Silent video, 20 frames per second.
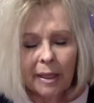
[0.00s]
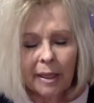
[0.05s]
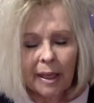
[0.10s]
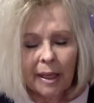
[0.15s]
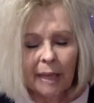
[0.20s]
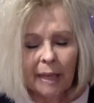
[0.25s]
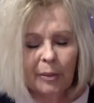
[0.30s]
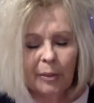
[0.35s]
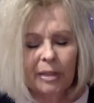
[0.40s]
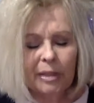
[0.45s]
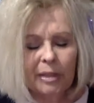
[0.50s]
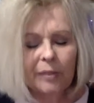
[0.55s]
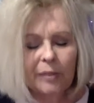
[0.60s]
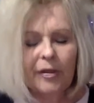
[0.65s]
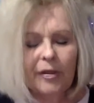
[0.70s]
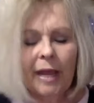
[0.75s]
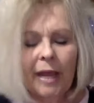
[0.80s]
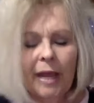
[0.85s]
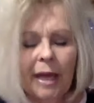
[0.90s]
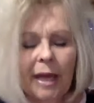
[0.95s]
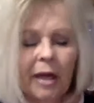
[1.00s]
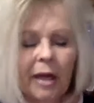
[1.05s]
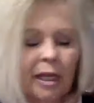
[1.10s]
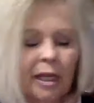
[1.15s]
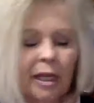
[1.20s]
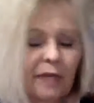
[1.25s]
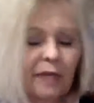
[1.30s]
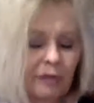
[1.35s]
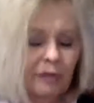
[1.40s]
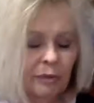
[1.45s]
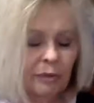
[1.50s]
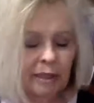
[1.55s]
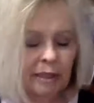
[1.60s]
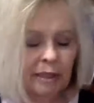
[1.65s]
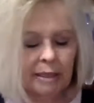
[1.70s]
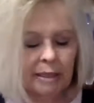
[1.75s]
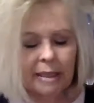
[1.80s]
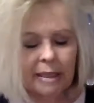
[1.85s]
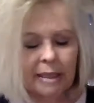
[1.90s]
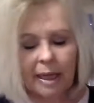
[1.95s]
And when you're there, if you
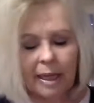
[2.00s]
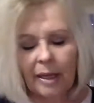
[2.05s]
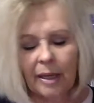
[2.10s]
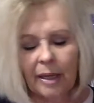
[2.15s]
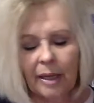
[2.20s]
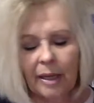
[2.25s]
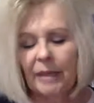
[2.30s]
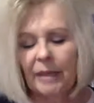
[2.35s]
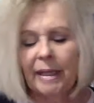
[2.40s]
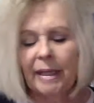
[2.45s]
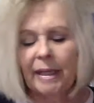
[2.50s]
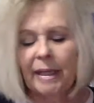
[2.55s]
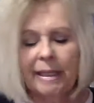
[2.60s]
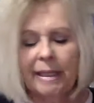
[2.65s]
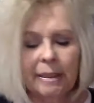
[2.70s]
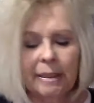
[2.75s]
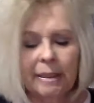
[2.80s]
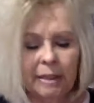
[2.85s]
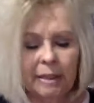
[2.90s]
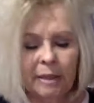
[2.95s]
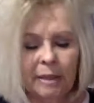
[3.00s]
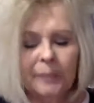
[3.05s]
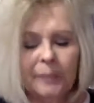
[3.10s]
need a healing,